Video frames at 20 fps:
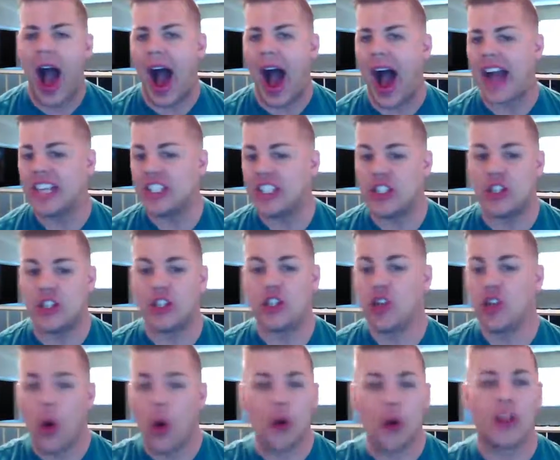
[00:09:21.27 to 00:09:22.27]
I
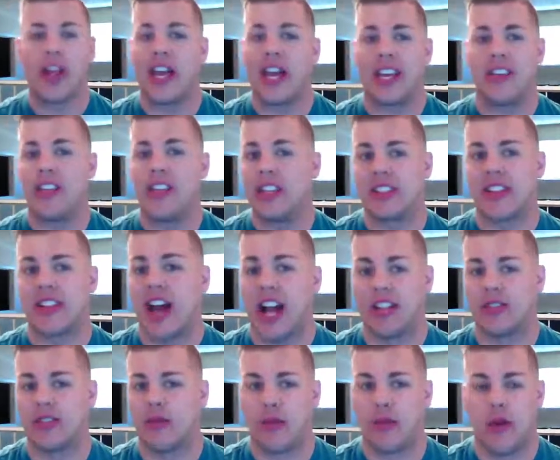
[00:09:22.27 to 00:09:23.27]
don't like these
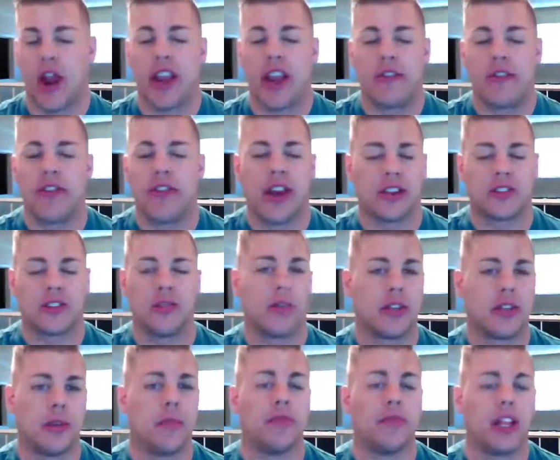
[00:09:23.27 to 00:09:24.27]
kinds of threaten effects, to be
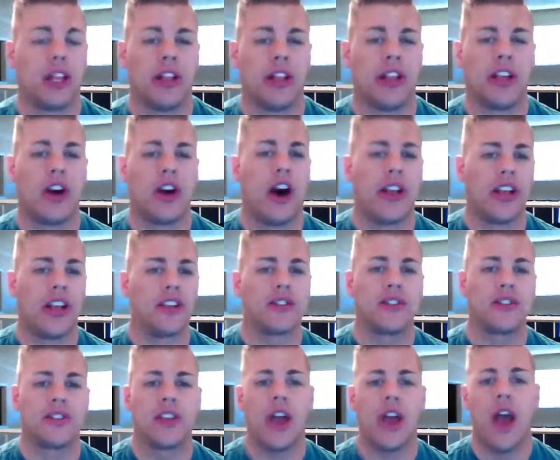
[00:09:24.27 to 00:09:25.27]
completely
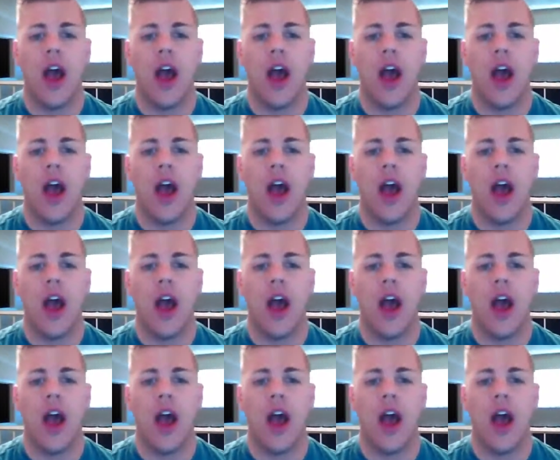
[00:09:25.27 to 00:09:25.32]
honest.